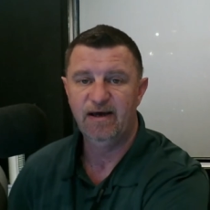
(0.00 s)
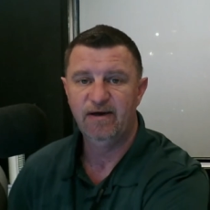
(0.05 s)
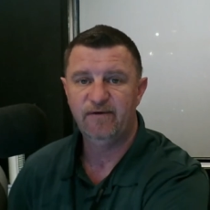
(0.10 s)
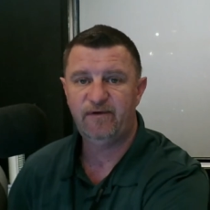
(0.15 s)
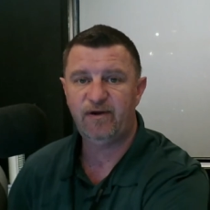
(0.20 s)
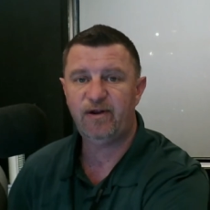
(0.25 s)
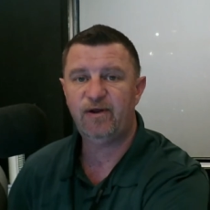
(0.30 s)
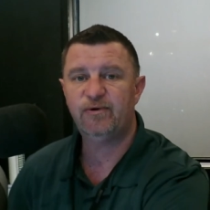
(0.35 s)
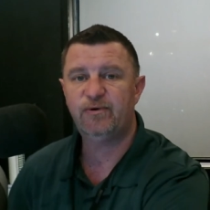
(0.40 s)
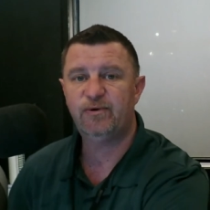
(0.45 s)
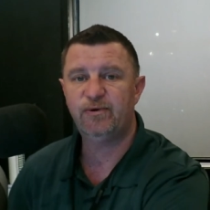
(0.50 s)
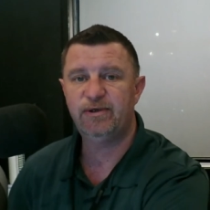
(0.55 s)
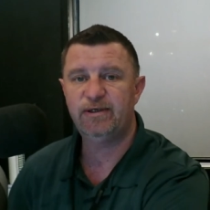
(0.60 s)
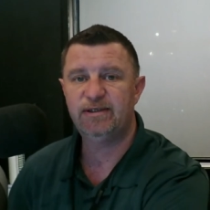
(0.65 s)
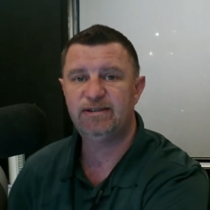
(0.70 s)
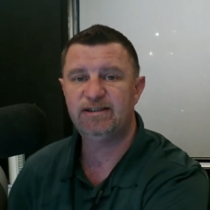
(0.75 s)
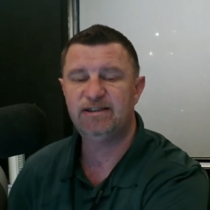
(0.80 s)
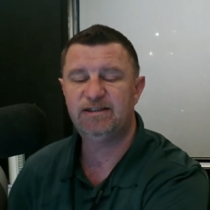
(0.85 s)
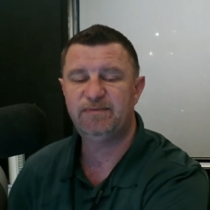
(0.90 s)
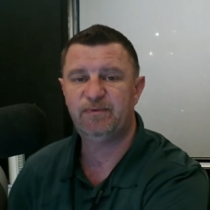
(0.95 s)
For local
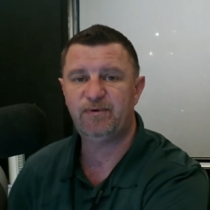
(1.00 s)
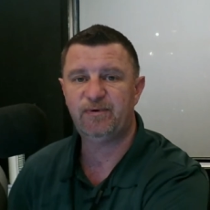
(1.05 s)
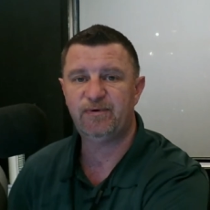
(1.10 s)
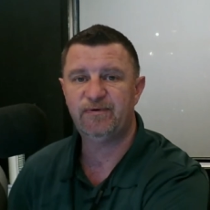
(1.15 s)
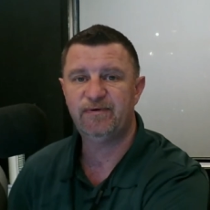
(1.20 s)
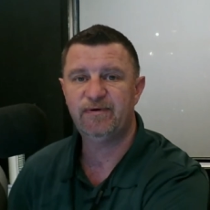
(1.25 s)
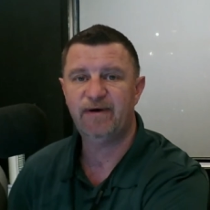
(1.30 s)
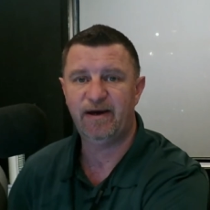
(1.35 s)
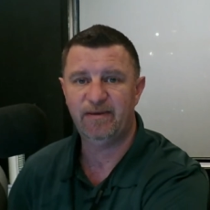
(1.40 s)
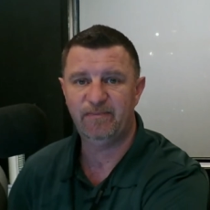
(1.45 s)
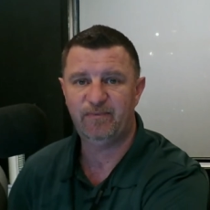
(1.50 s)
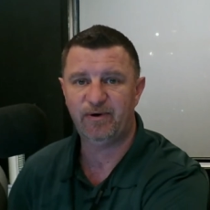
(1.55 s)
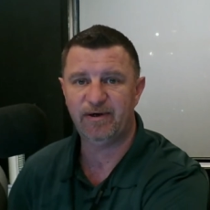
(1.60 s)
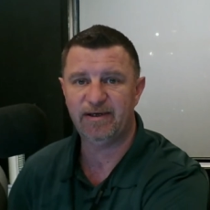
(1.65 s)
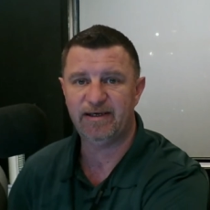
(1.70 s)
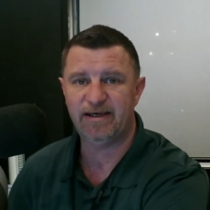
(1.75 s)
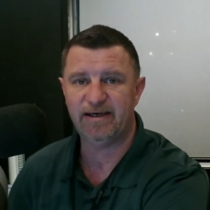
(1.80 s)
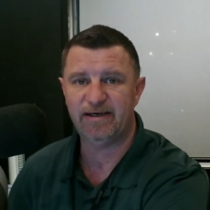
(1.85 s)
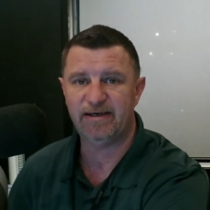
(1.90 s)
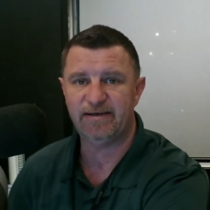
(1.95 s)
news and sport, I'm
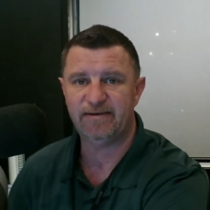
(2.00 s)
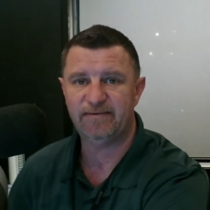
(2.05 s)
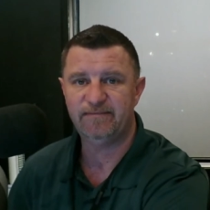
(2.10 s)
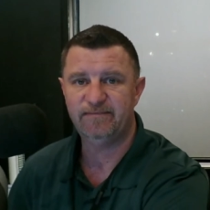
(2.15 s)
Brent Gare.